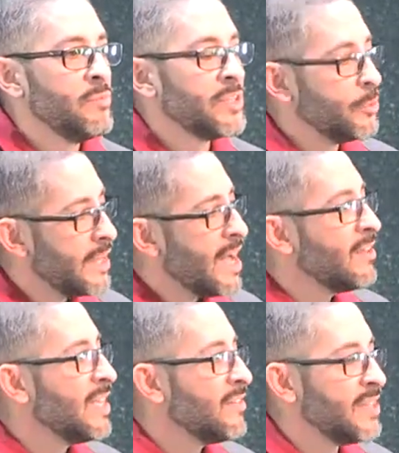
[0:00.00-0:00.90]
But the
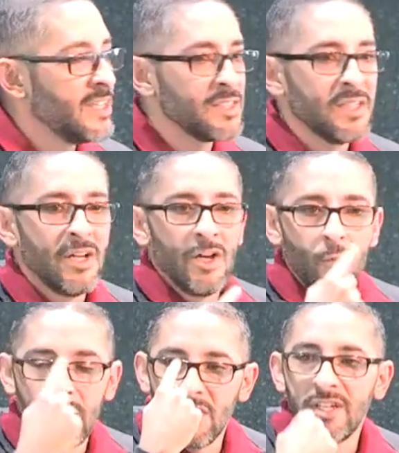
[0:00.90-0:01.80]
reality of it is,
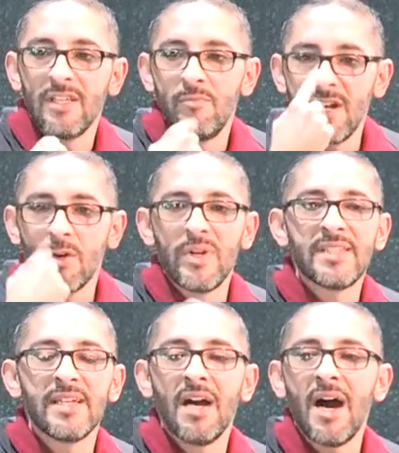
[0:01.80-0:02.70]
we look in the mirror and we
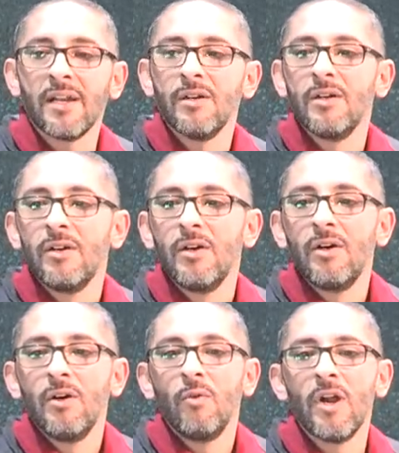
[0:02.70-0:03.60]
say, God,
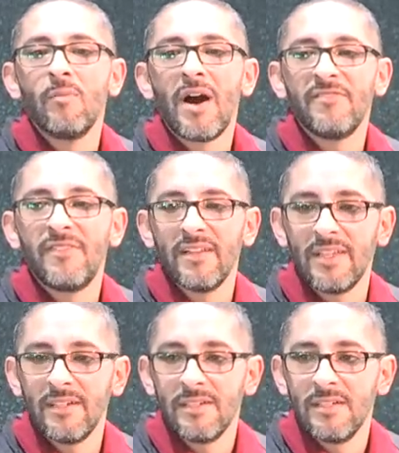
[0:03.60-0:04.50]
where am I failing?
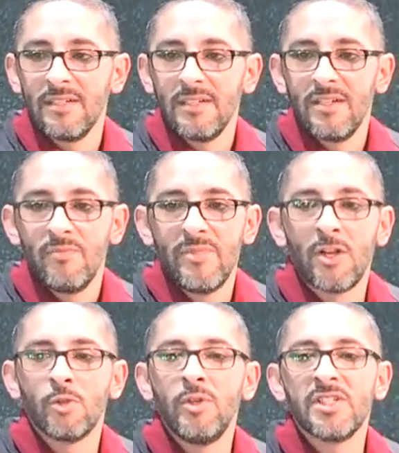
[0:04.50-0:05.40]

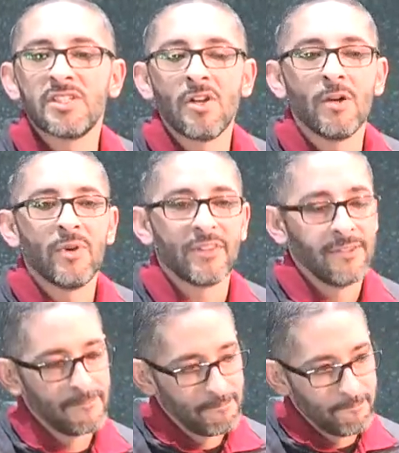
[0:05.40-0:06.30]
Because who does it start with?
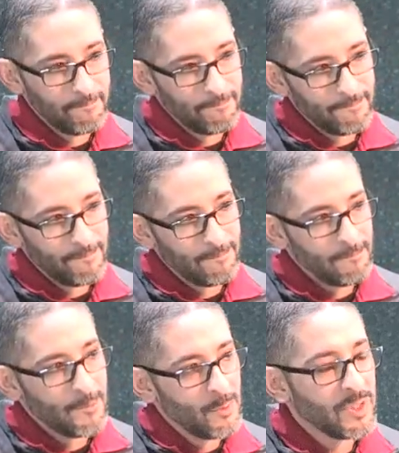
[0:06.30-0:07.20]

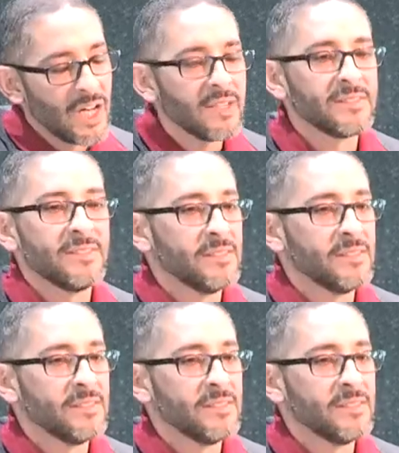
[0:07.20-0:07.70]
It's us.